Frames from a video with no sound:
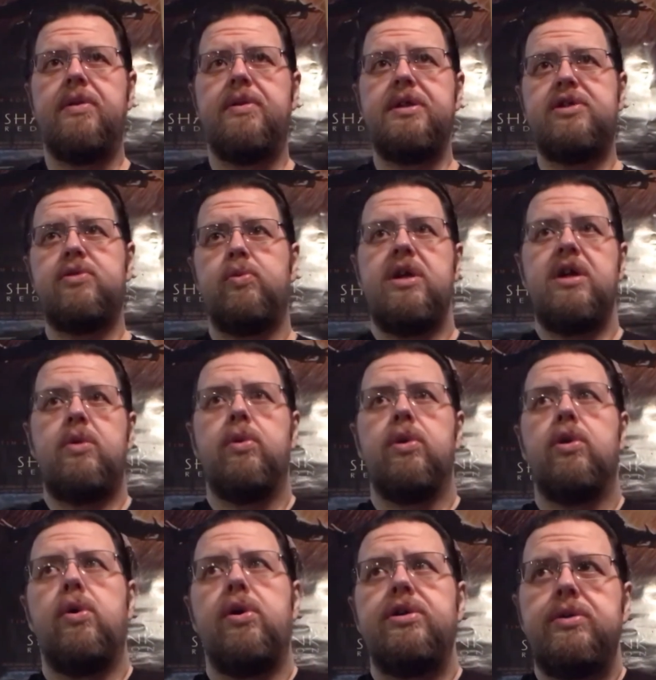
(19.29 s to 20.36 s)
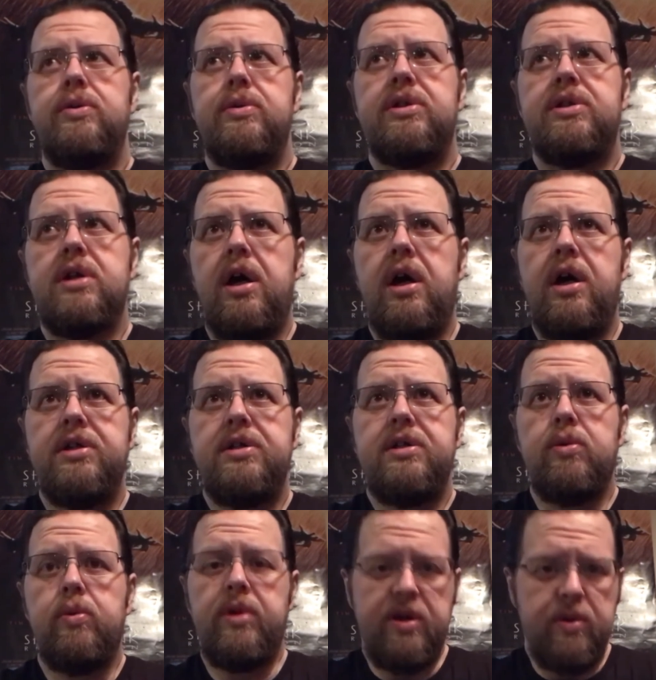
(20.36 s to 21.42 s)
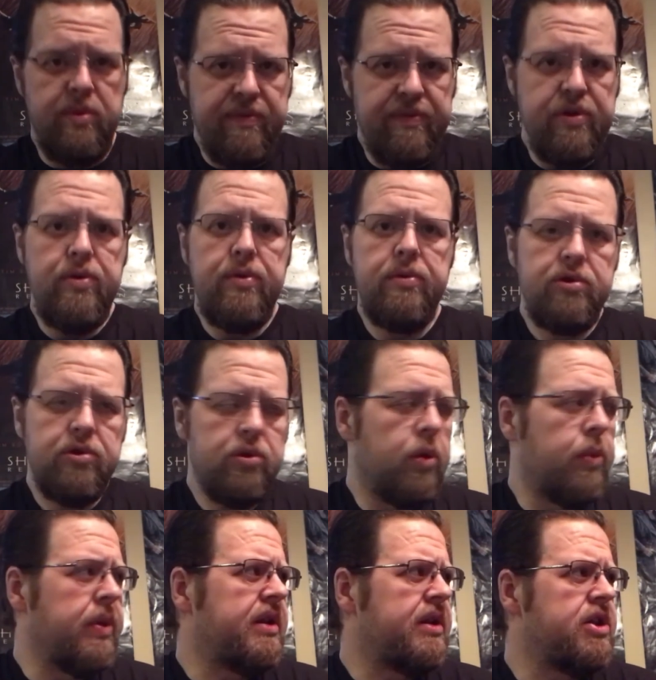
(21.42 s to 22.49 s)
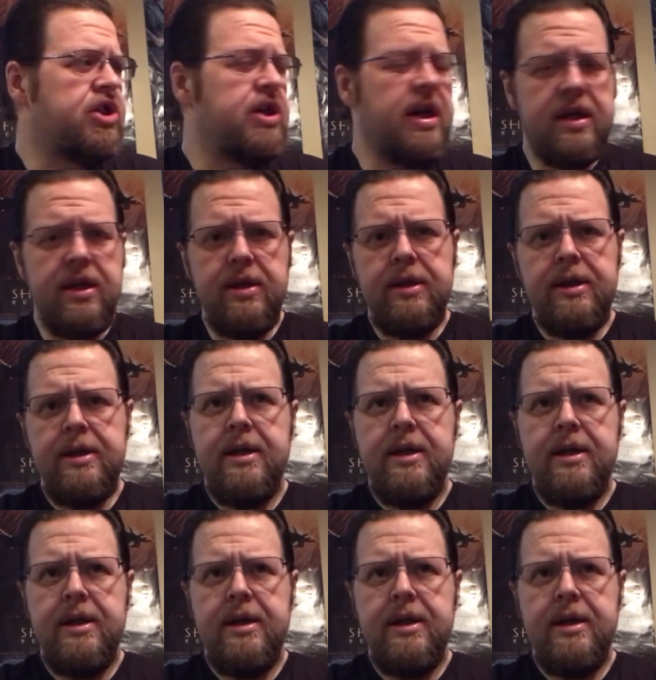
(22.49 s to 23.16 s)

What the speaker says: This week we're going to discuss the week in review, do our weekly check-in,